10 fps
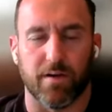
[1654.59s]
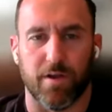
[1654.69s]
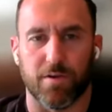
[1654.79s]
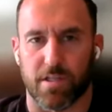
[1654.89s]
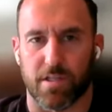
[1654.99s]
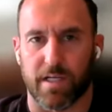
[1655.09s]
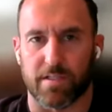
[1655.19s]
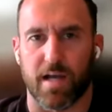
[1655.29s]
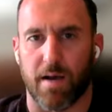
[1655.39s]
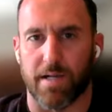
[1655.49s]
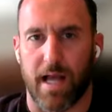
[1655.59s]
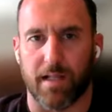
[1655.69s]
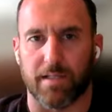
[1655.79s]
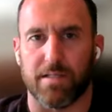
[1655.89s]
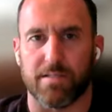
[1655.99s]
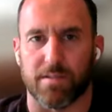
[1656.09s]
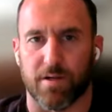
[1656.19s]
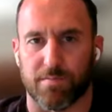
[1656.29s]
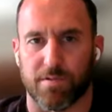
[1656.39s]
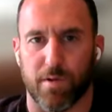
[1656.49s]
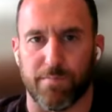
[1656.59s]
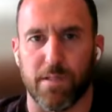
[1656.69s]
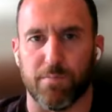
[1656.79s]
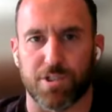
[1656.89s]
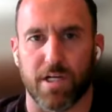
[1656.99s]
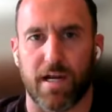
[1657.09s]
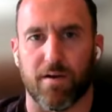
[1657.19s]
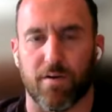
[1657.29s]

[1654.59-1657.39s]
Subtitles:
or those are the biggest commonalities in terms of what people share,